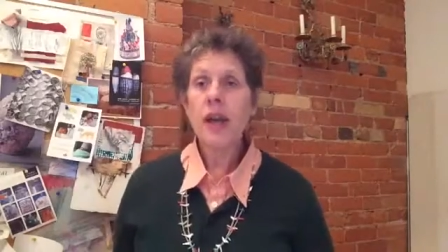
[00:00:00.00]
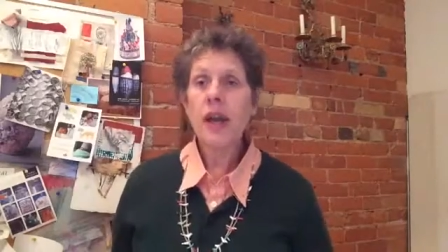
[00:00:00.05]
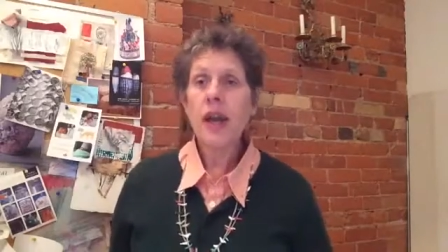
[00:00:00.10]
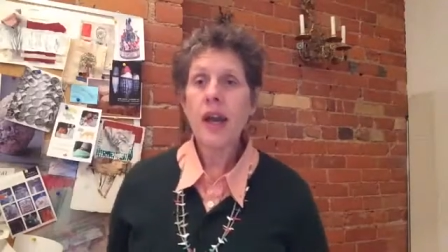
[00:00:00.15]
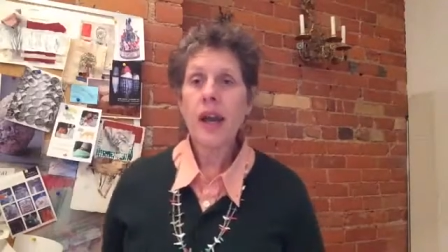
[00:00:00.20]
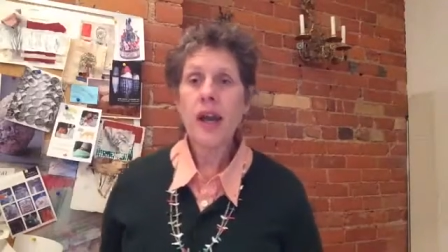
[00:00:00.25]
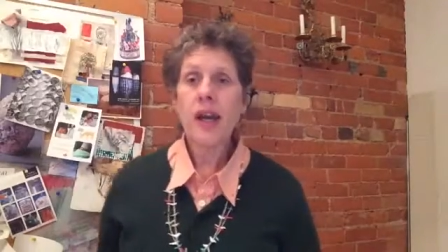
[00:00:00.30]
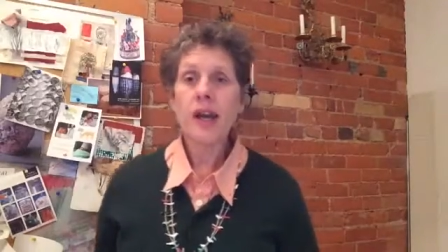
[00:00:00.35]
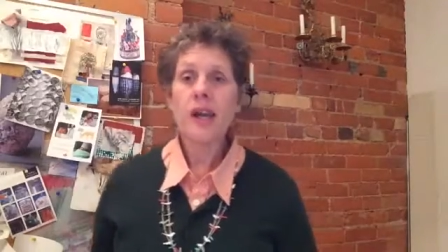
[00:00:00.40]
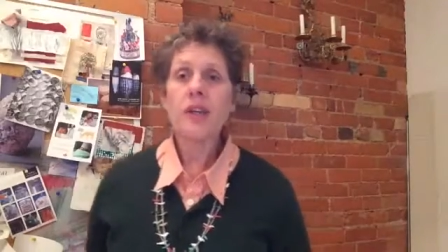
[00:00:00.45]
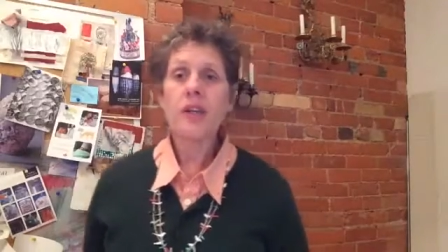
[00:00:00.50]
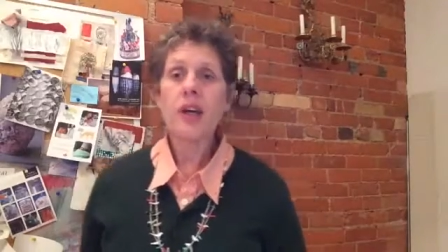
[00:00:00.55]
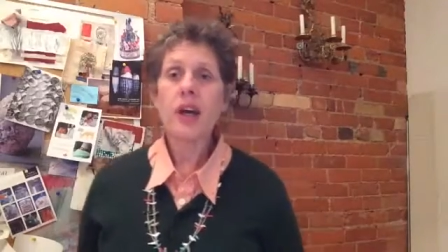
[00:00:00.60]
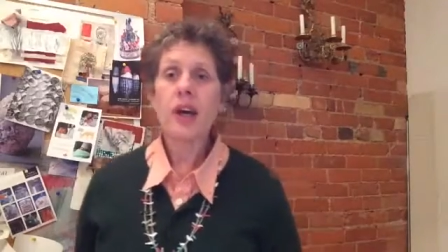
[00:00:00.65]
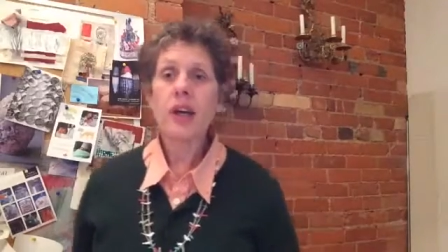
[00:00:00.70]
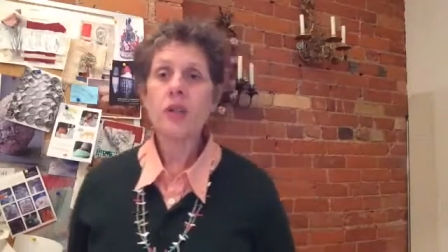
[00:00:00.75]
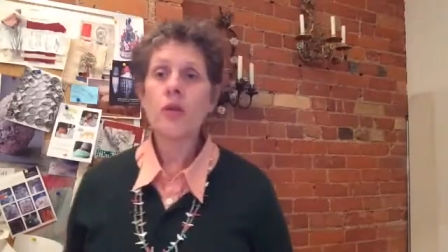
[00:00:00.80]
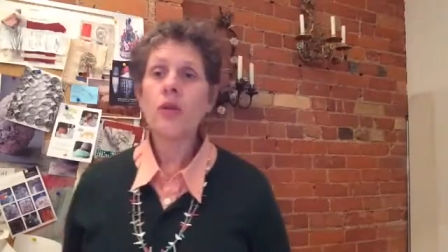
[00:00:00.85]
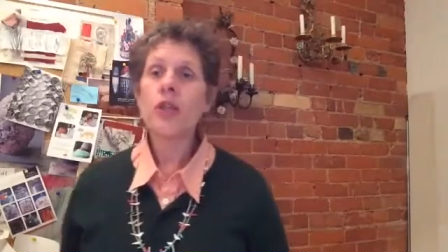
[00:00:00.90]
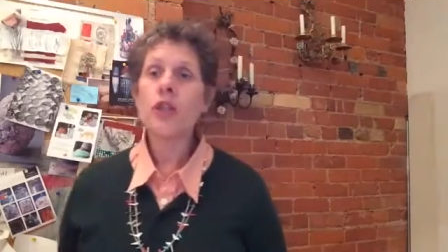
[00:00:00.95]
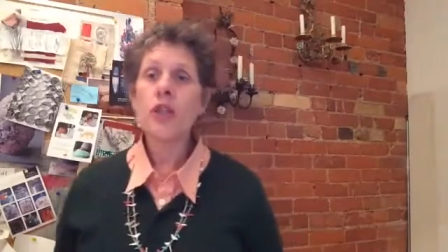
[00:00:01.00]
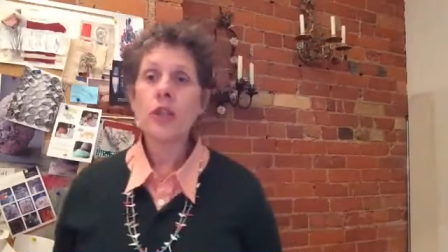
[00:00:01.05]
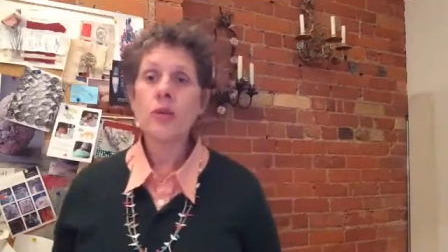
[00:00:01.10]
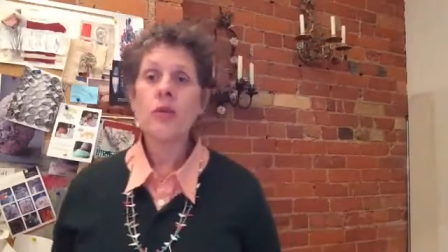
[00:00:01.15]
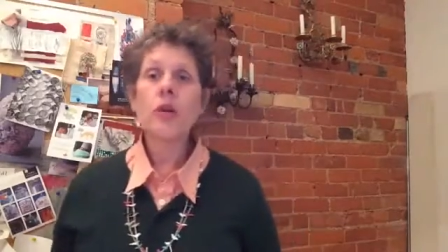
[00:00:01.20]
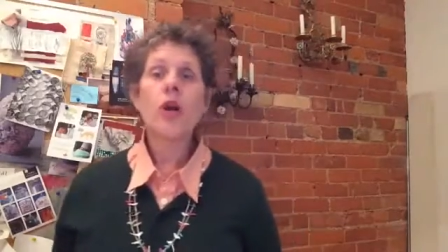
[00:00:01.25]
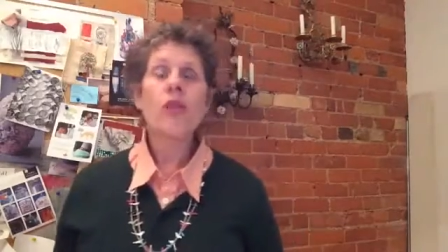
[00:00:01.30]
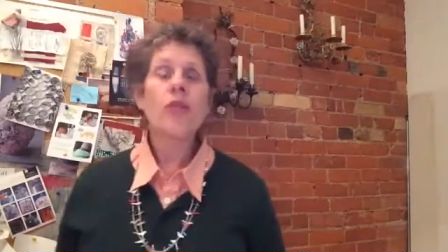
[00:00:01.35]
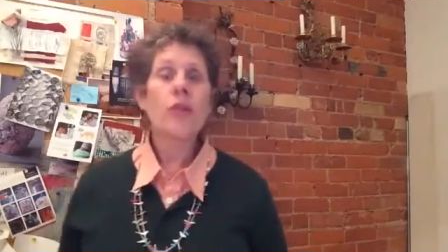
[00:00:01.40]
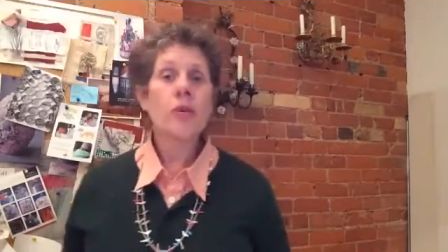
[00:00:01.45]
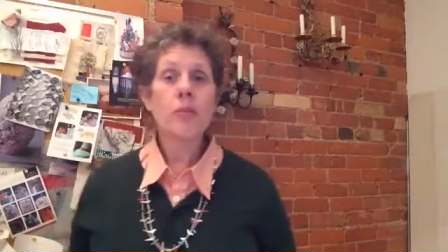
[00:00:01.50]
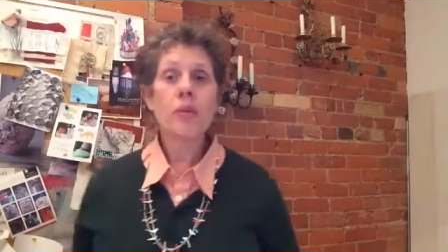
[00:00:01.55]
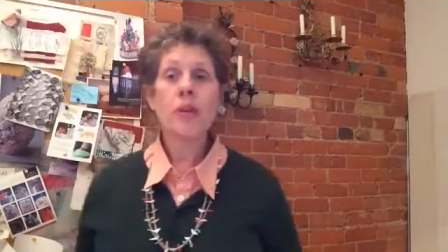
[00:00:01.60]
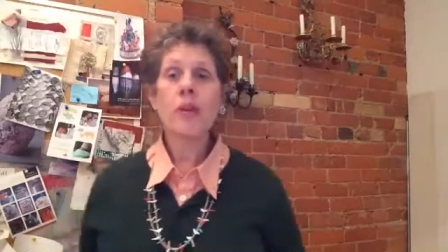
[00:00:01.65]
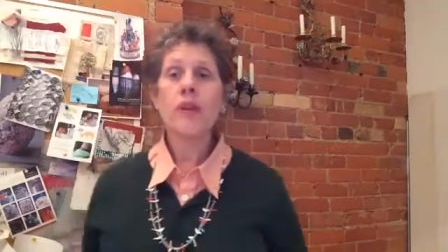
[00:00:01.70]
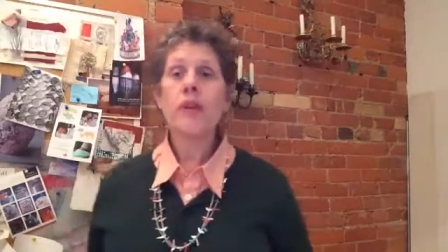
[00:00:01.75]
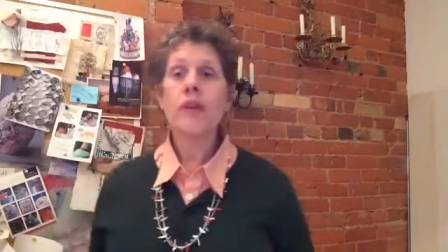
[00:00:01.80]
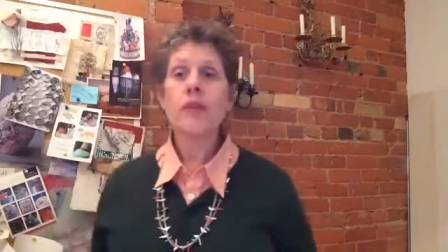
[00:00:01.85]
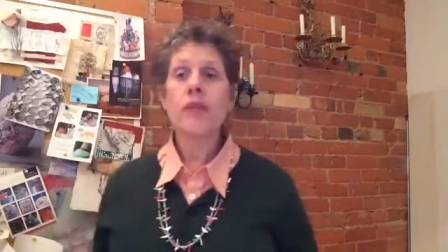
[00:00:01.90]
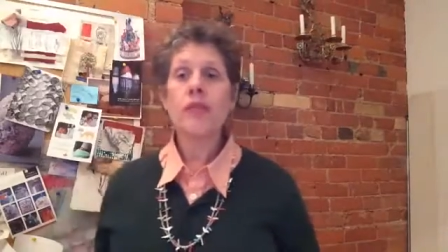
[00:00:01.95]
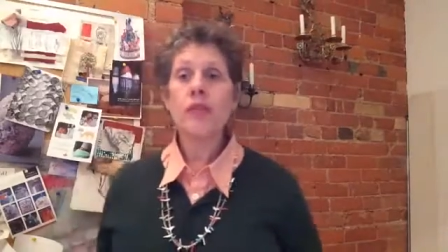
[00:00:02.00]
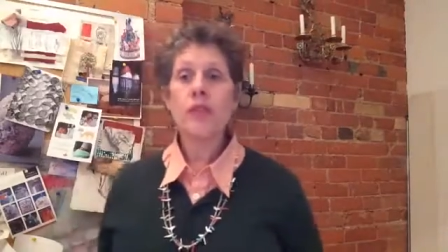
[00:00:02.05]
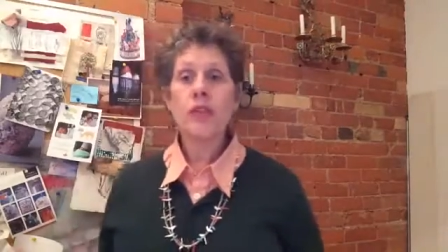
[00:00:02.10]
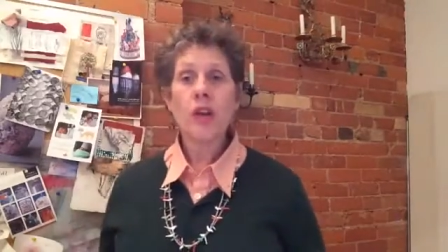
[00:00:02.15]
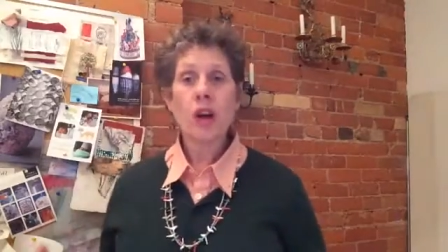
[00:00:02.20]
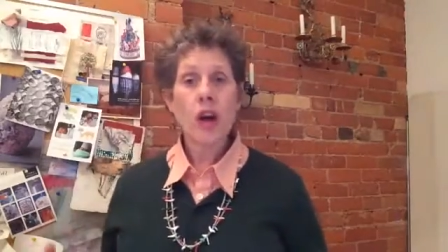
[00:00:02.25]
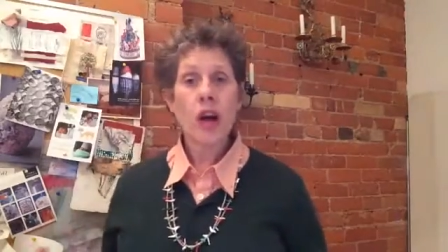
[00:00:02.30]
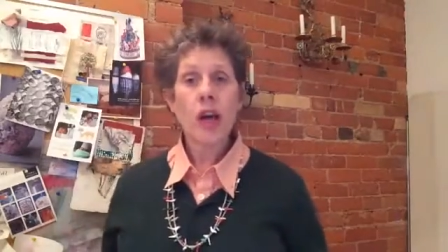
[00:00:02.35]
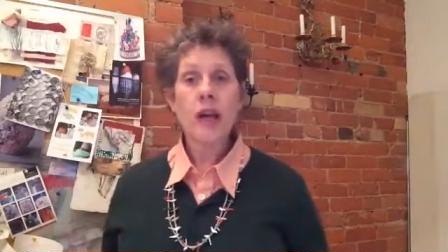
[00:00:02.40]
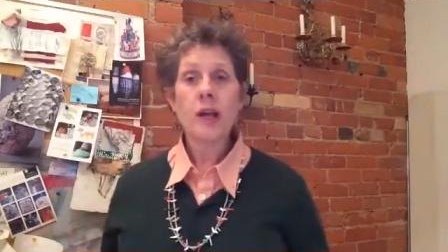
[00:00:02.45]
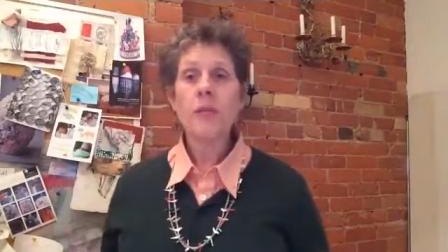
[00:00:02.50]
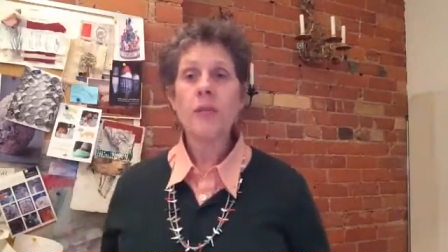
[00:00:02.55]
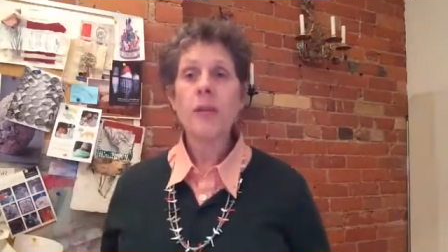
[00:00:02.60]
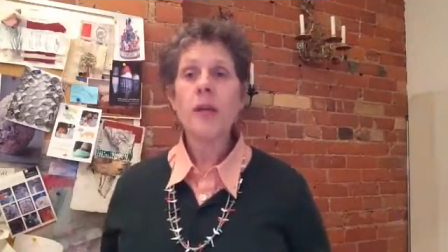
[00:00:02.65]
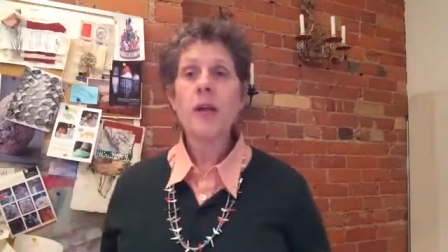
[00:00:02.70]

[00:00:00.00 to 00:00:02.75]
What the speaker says: and you can do it over a period of time